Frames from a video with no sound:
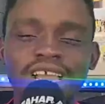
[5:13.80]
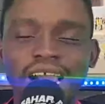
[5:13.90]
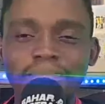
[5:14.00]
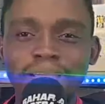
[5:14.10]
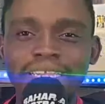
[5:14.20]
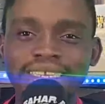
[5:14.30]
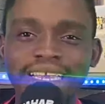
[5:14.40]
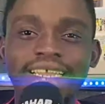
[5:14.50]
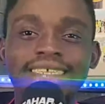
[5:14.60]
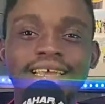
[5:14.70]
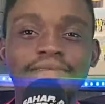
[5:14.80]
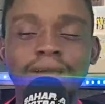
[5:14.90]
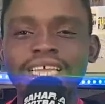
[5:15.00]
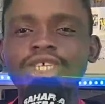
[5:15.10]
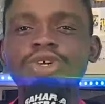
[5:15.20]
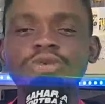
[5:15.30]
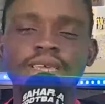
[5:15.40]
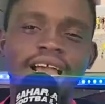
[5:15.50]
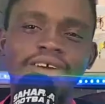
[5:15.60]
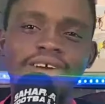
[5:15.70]
we can maintain it. And my issue
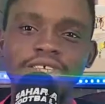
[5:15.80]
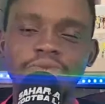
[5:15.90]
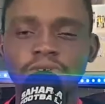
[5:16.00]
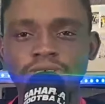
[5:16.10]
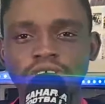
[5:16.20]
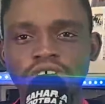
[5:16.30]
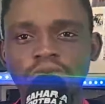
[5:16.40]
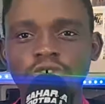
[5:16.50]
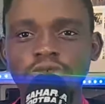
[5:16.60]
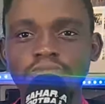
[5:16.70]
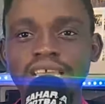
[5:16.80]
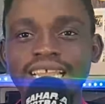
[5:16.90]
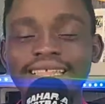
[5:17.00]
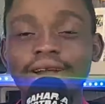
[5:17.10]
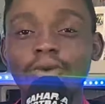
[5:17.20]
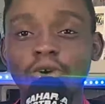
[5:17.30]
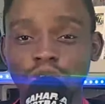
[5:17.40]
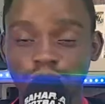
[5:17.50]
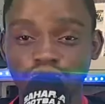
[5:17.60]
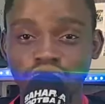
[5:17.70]
with the Accra Sports Stadium was mainly the
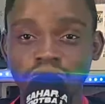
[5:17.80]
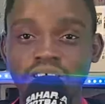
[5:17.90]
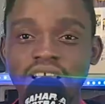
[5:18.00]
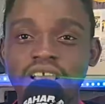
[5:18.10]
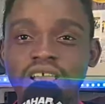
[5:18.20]
washrooms.